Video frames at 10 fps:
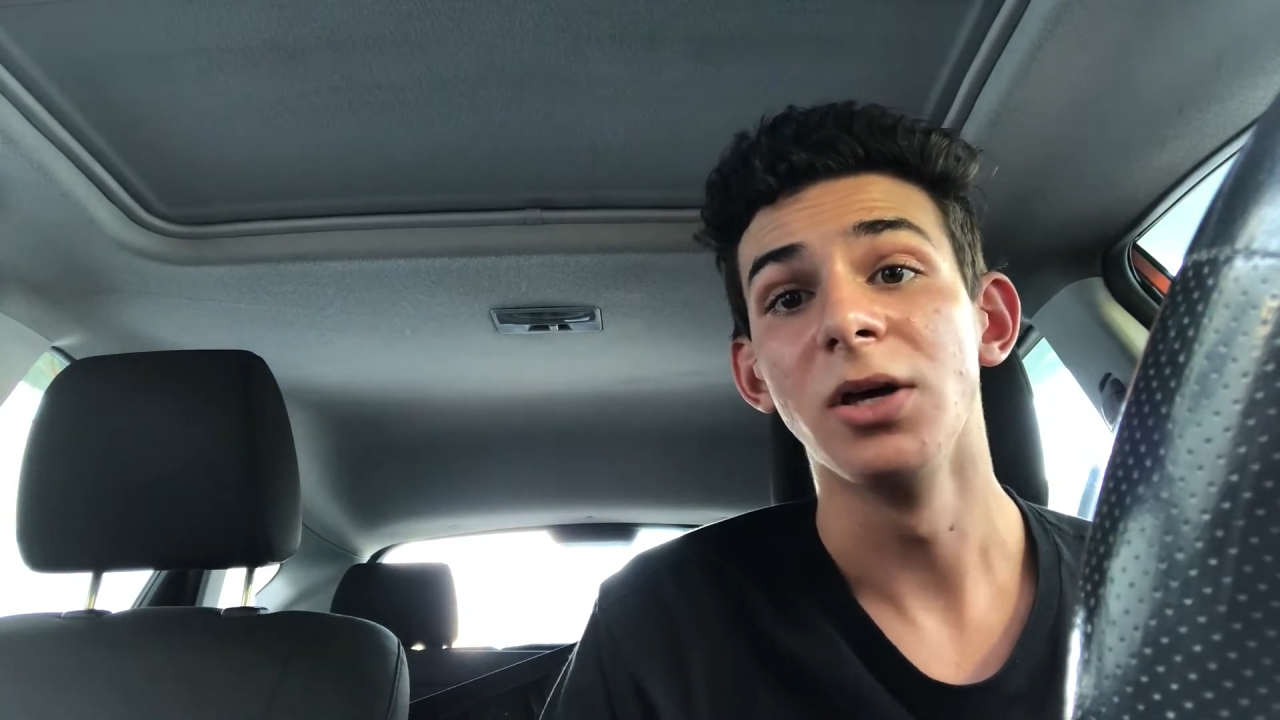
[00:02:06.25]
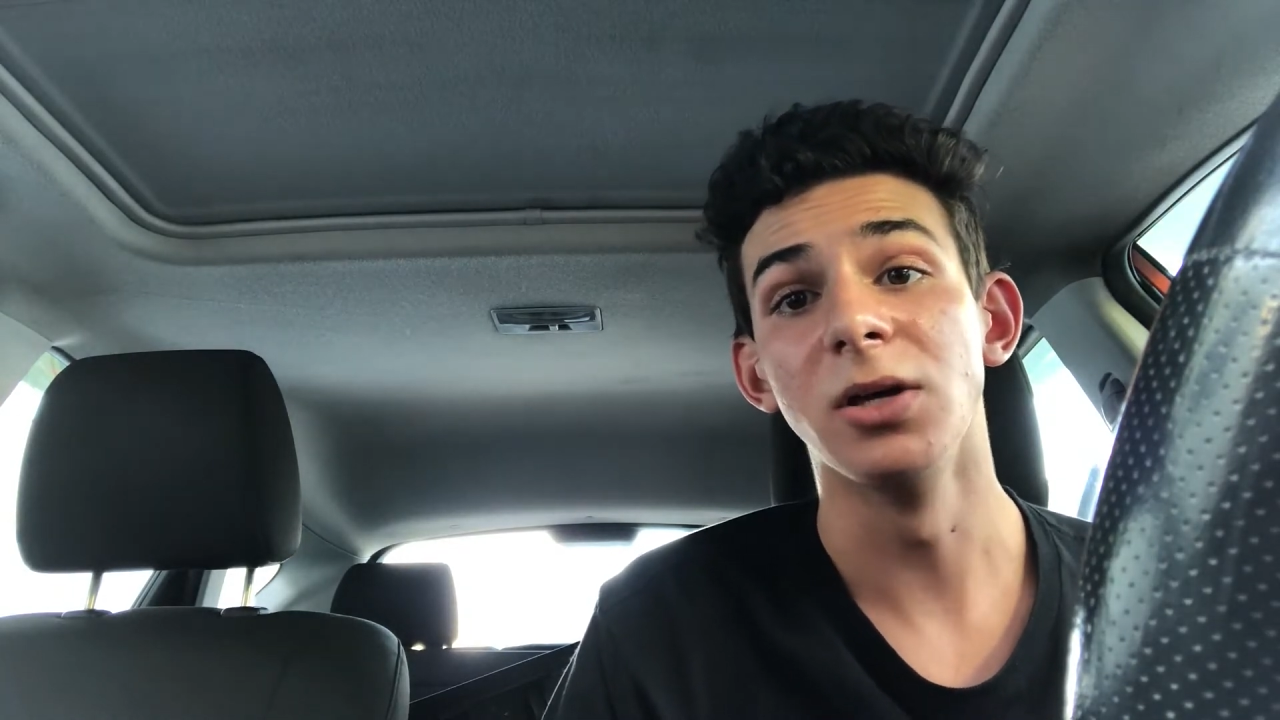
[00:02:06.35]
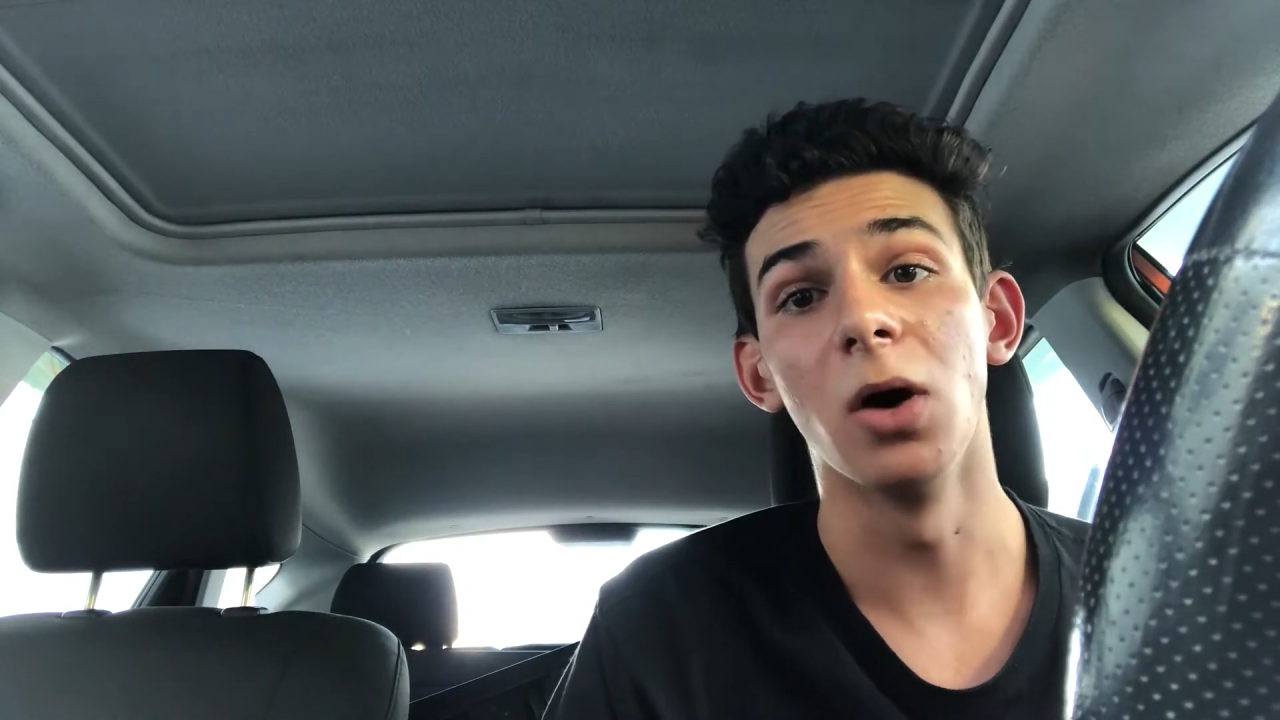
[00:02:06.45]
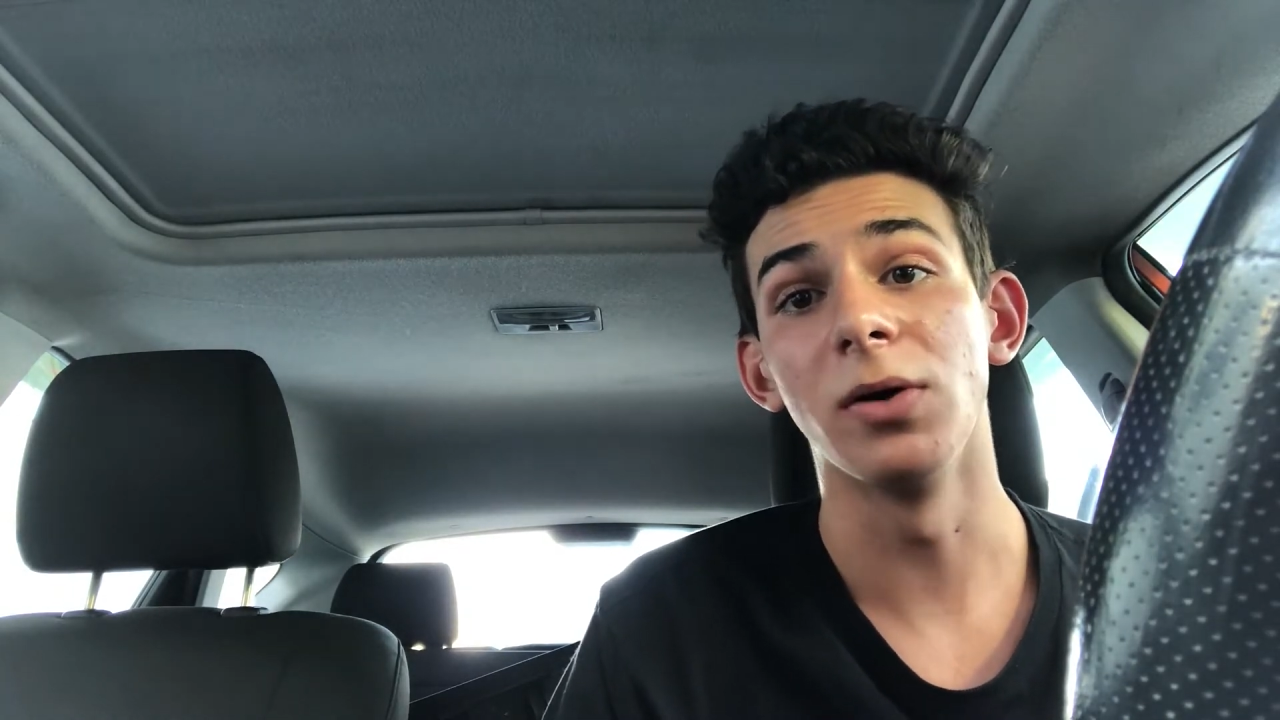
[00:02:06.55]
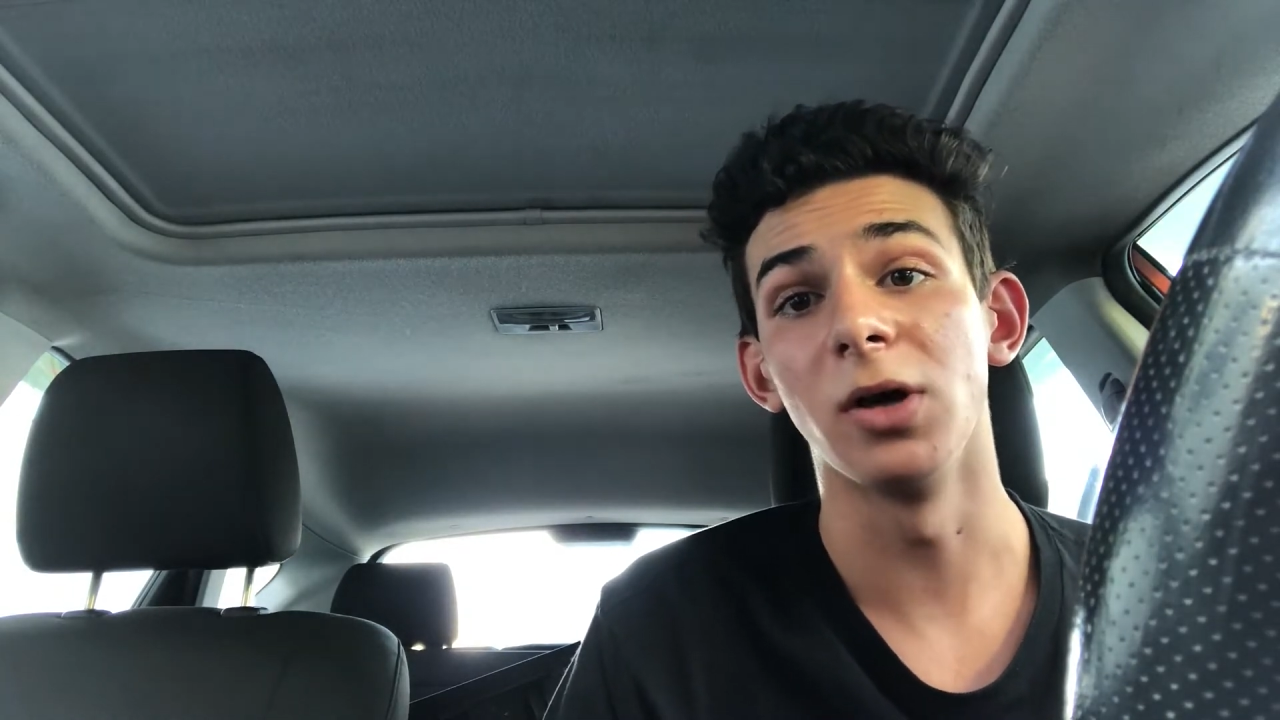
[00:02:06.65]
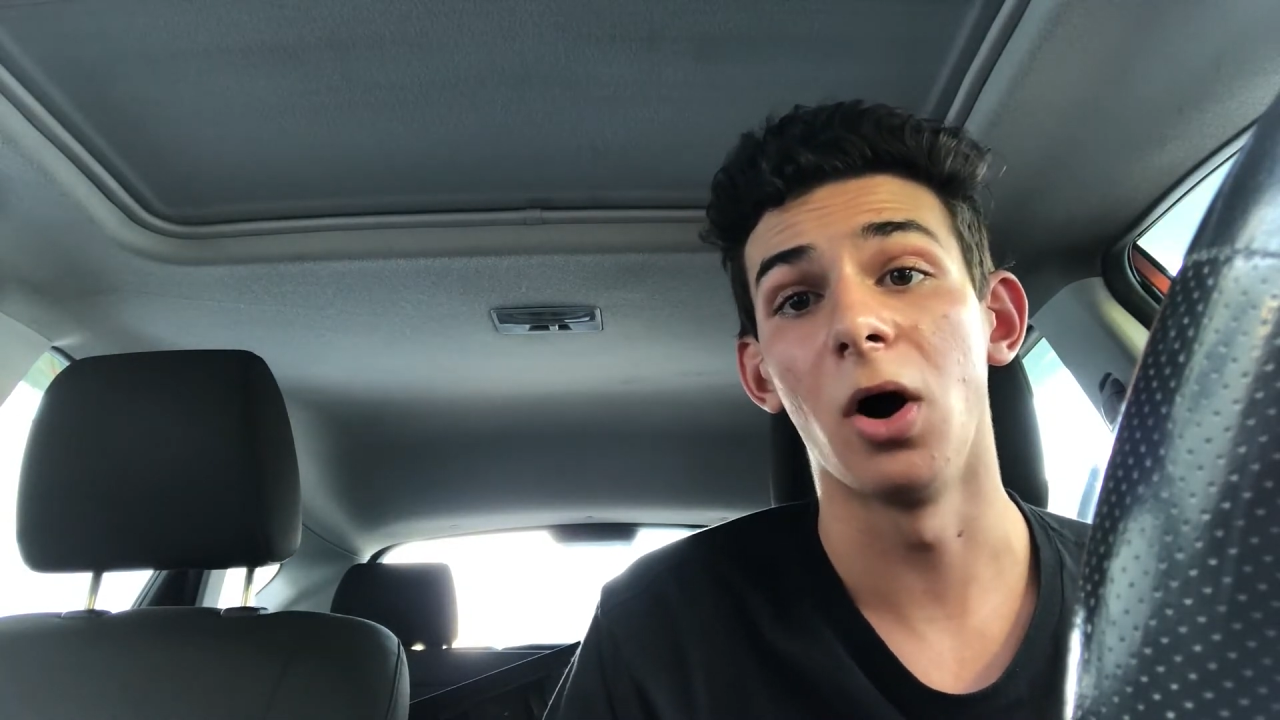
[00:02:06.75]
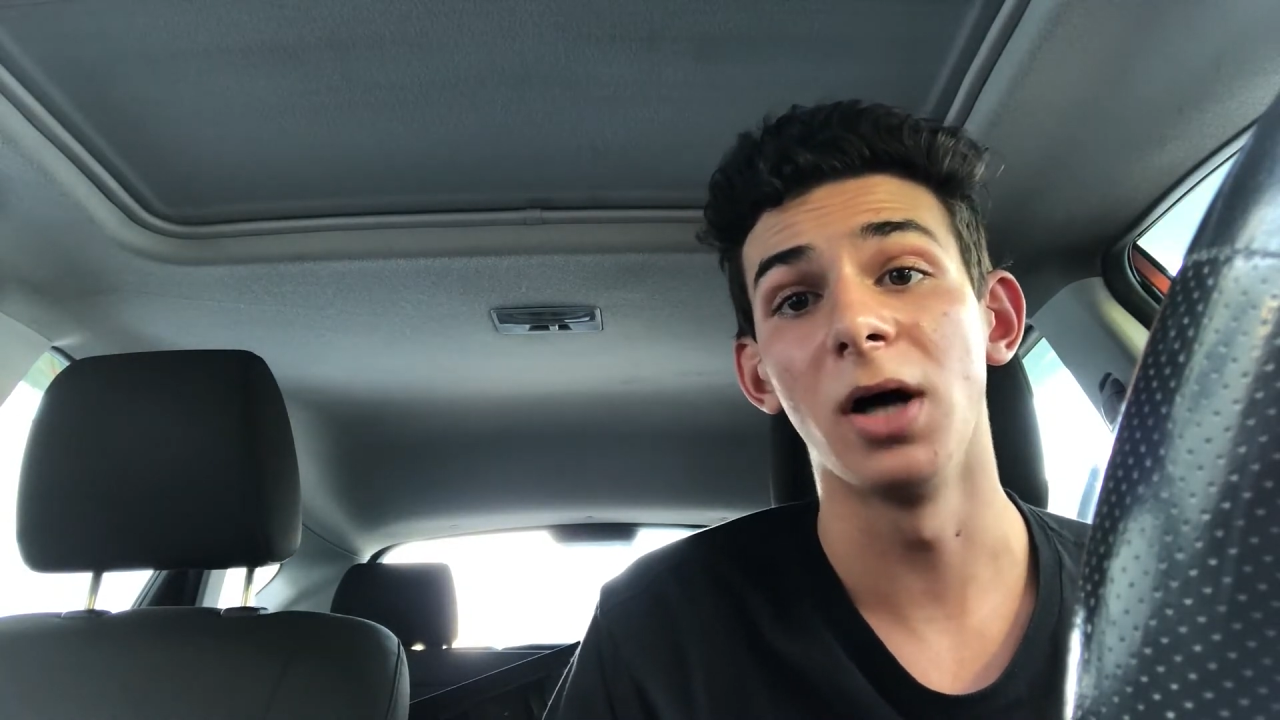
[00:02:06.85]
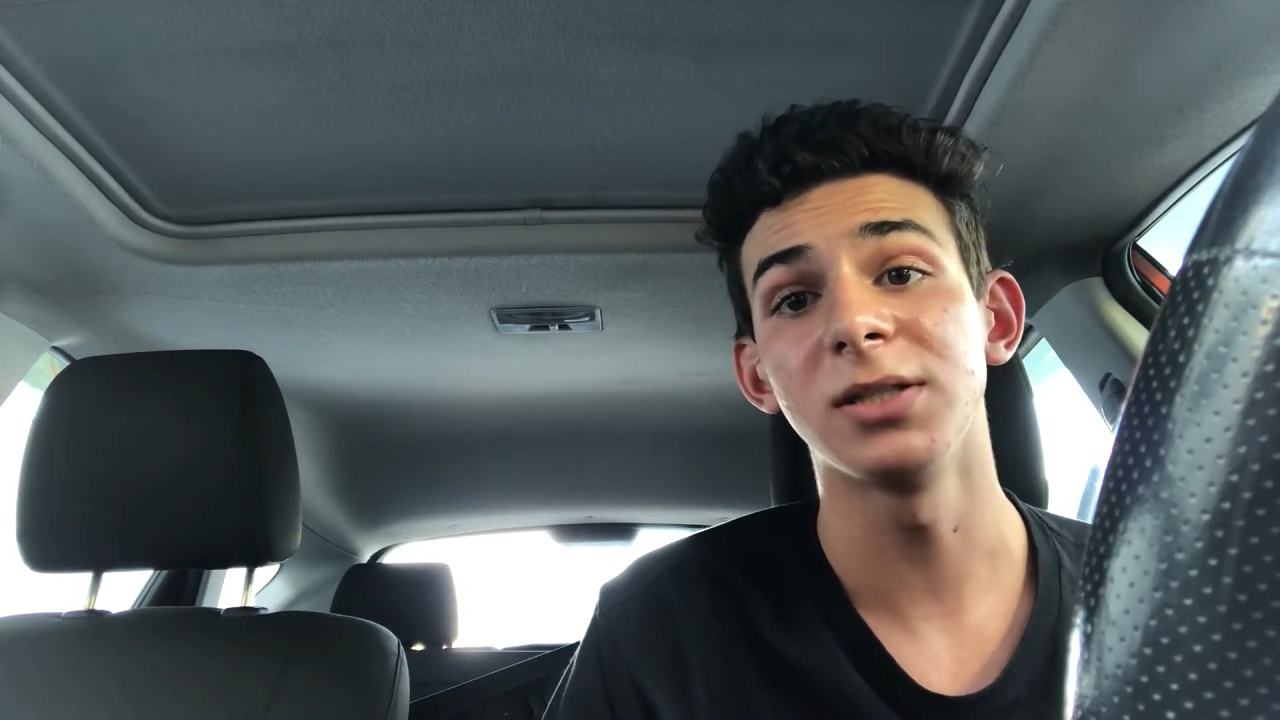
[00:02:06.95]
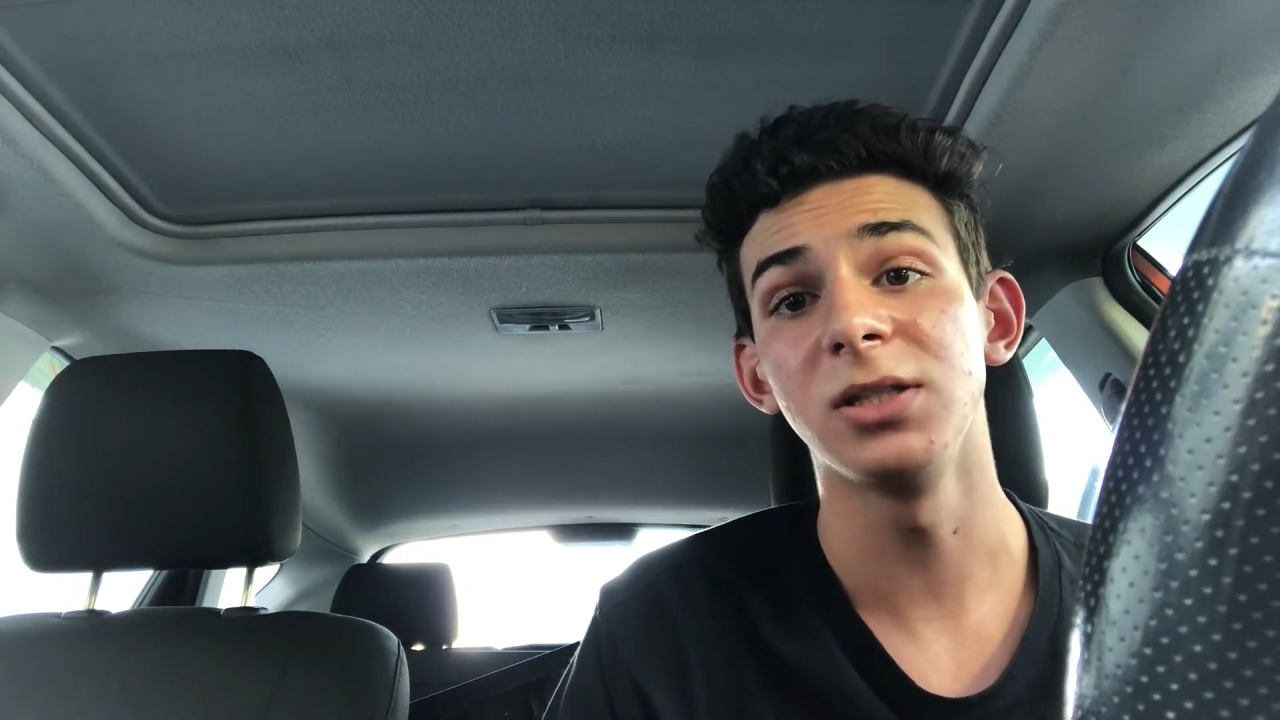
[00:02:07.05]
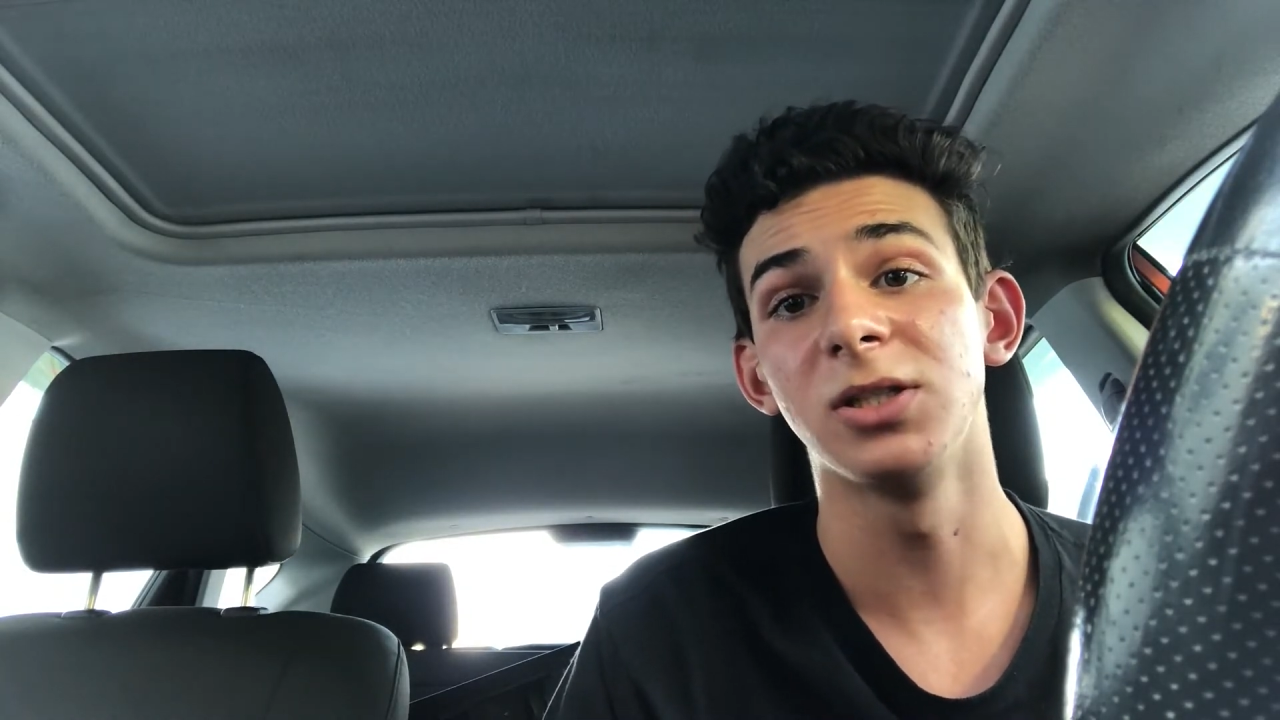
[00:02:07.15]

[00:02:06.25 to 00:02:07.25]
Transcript: you know, he honestly